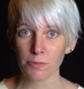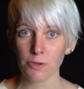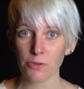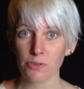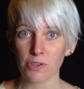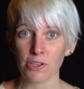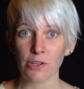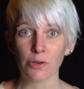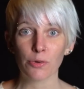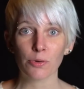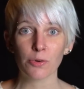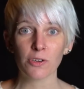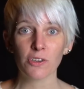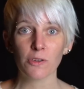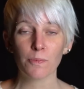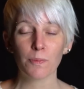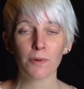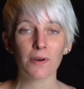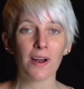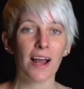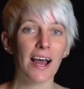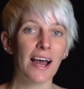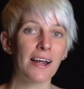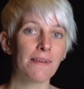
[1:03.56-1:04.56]
from using
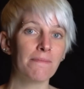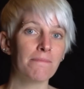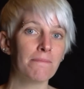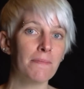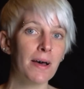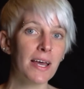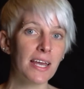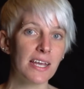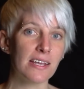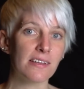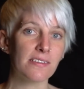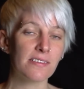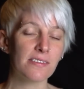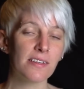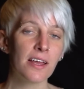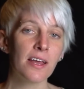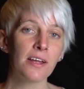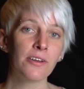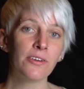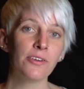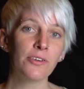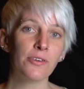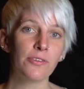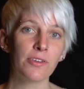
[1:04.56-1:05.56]
CRISPR on mice
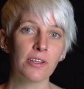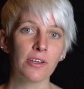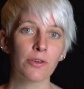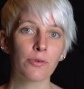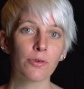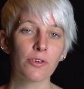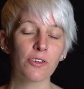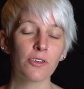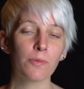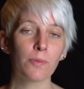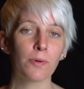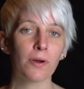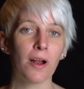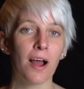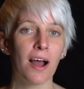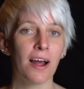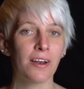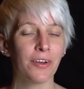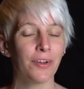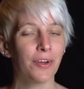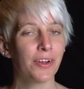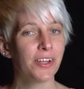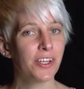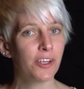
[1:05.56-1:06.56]
to using CRISPR
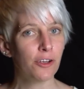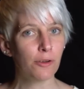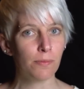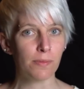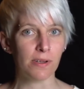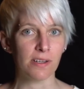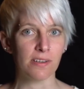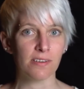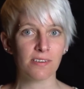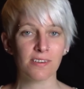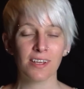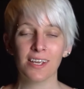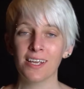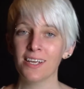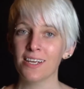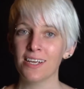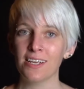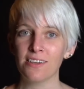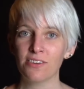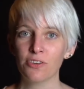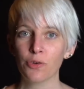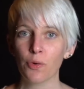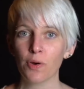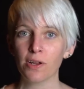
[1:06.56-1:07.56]
on humans
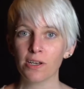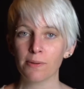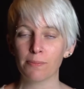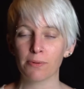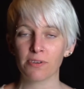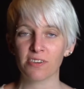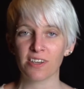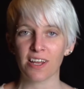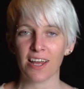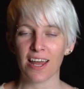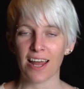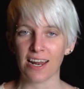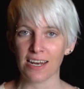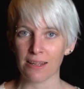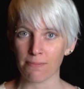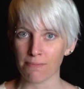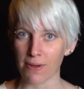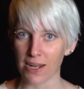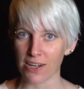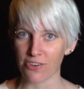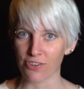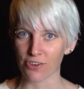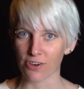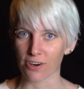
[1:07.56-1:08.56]
isn't going to present any
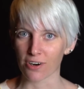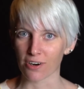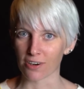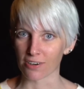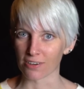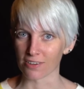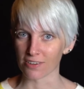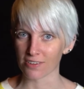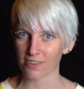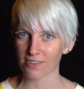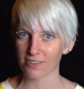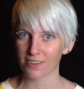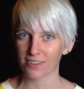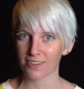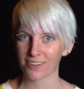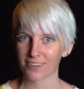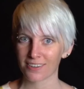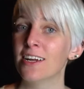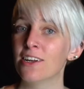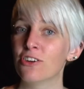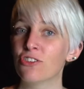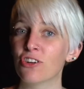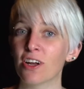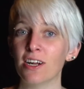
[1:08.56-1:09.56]
major hurdles.
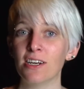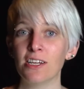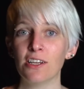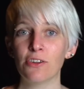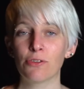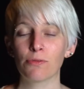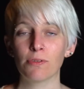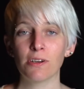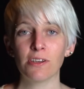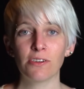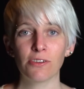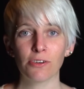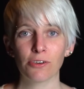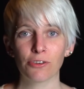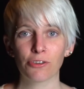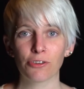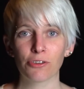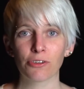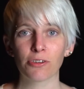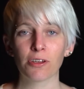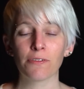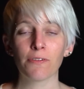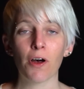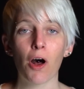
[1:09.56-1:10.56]
Chinese
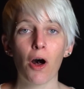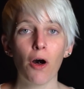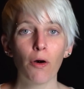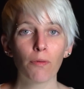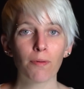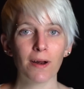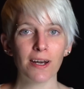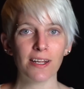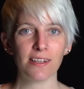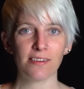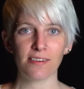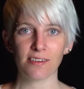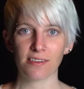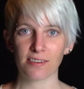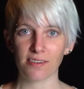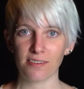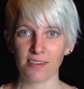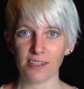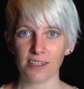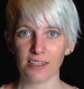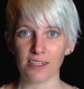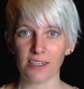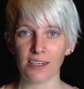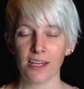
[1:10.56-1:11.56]
researchers have already
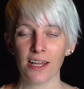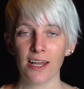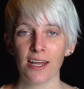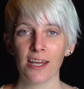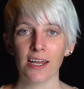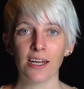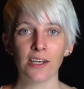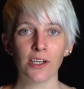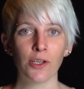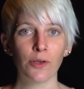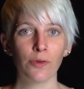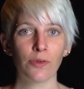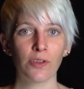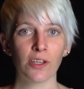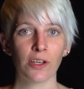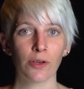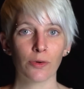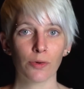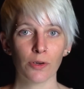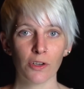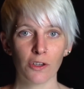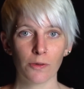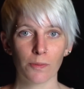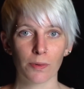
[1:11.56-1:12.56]
succeeded in using
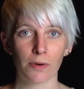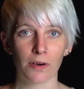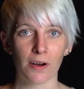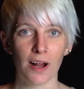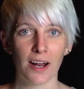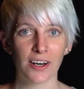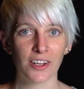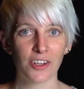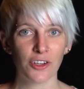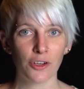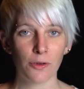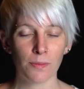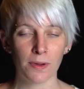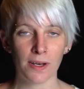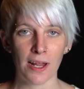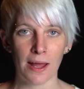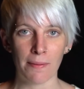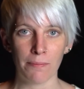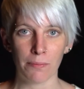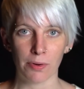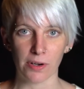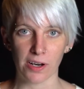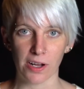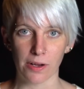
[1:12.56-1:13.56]
CRISPR on human
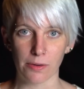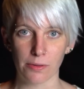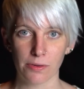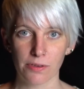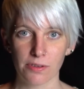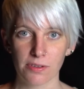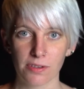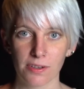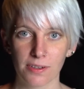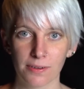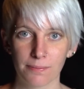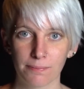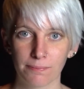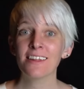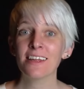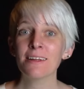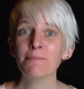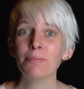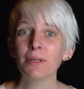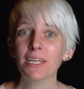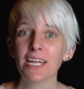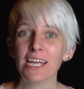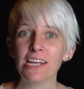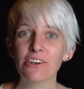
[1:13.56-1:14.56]
embryos. The
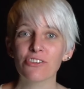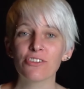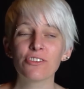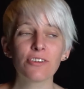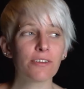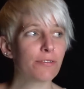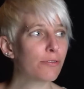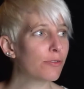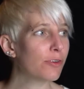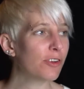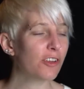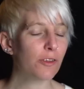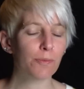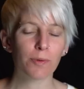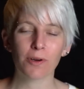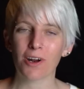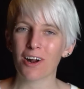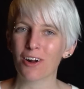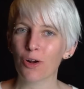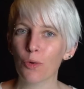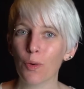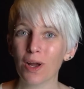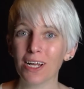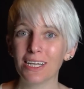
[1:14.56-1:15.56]
implications of
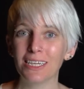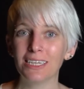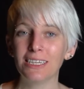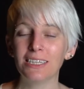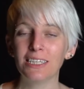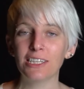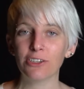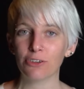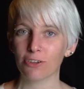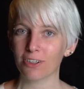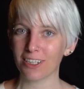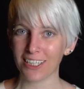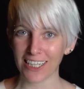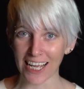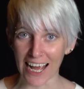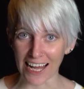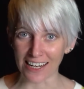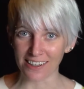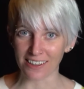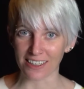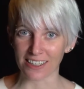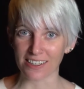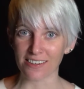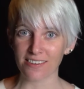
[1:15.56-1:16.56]
CRISPR are quite literally
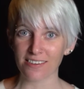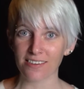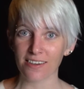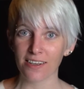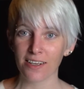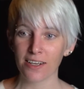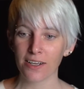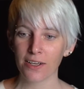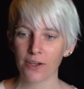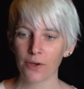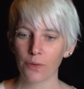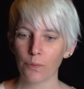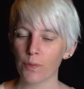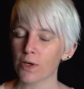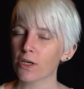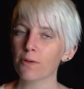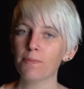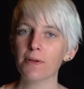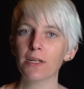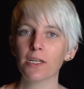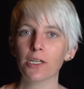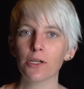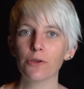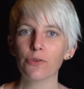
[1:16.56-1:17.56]
endless. We
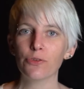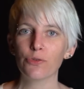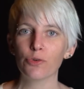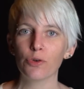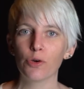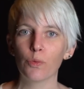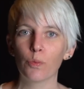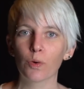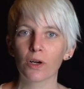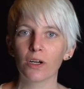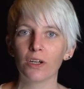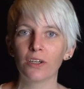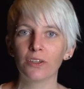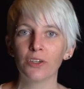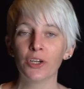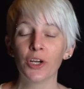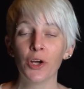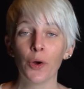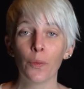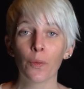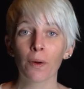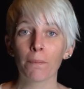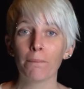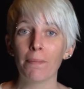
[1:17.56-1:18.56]
could be close to a world
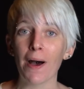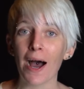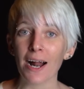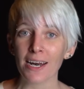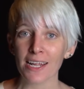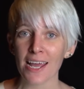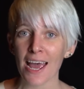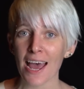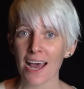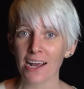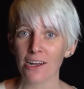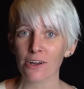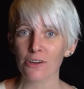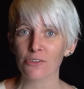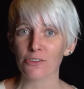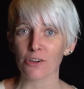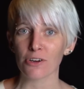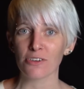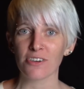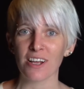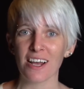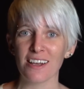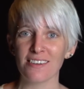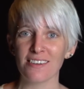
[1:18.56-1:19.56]
where body hackers
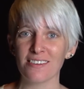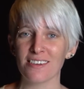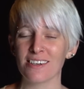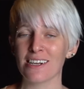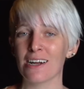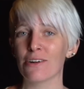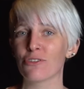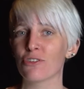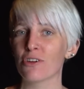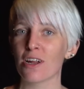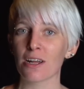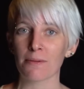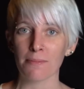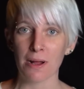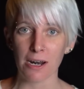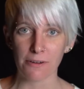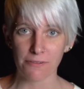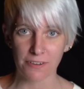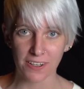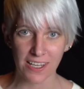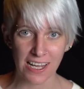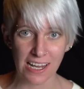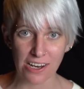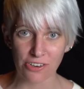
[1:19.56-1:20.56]
are testing out genetic
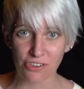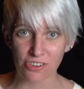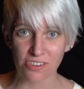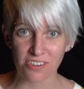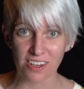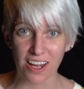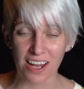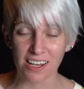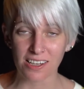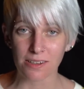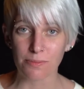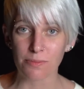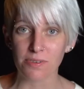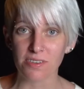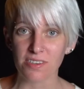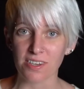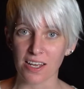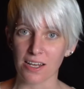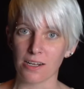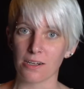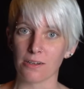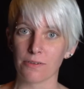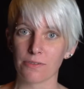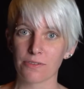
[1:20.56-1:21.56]
modifications on
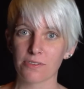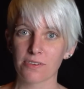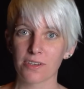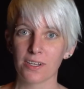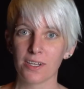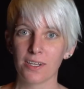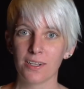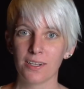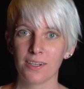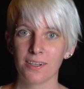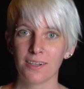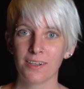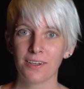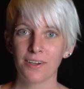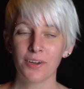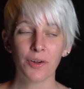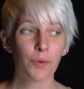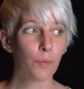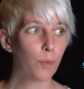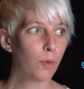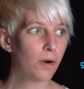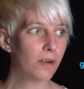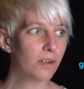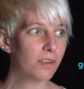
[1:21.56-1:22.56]
themselves,
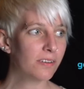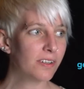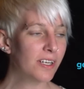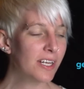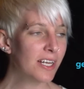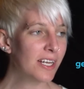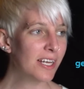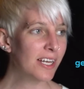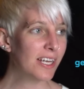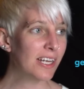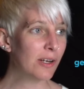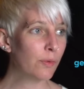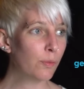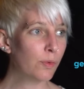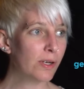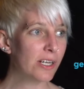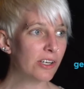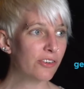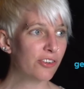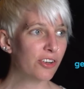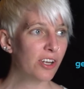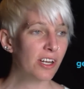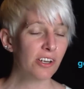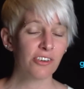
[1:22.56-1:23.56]
a world in
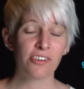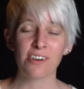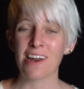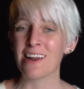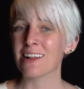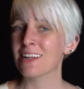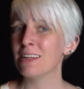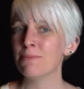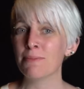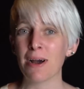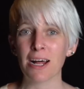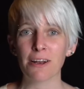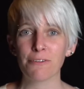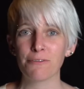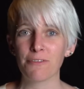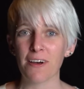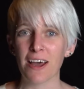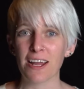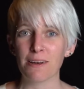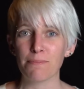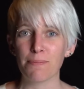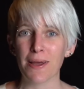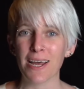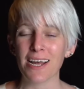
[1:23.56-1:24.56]
which genetically
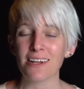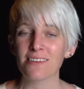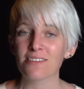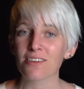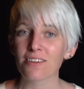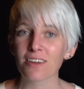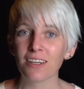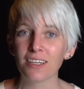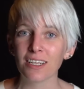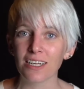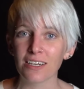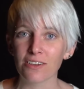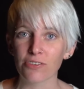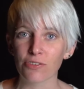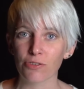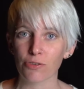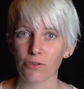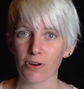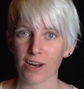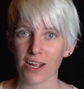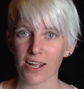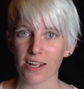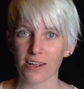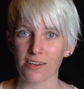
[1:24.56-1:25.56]
modified pets are the latest
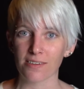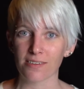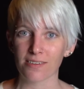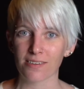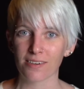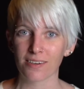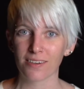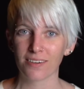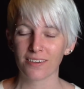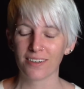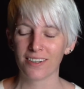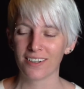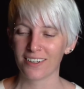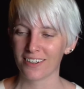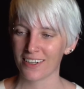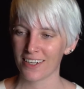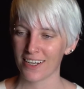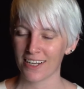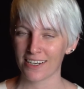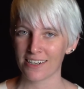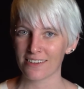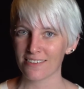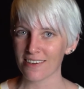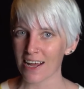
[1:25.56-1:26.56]
craze,
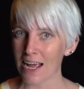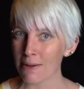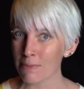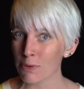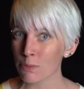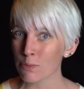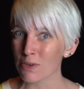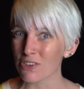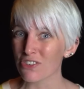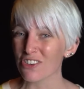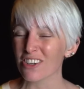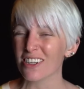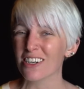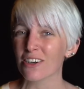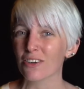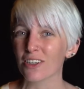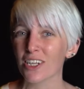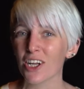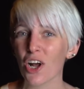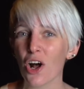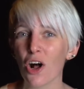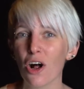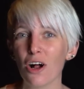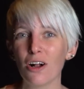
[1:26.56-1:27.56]
and a time in which
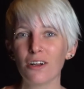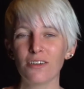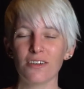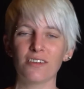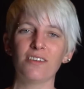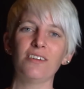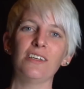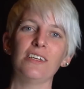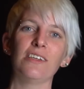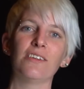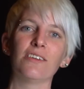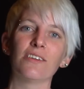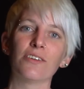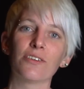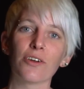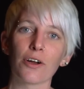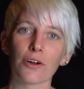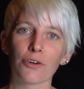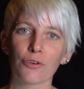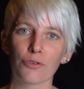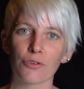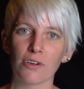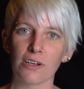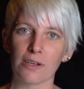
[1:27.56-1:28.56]
nearly all diseases
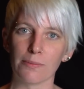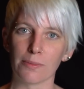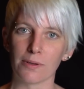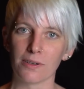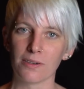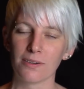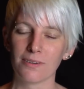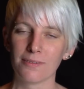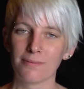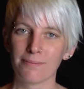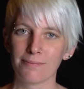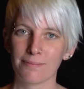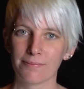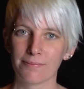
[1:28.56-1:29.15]
are treatable.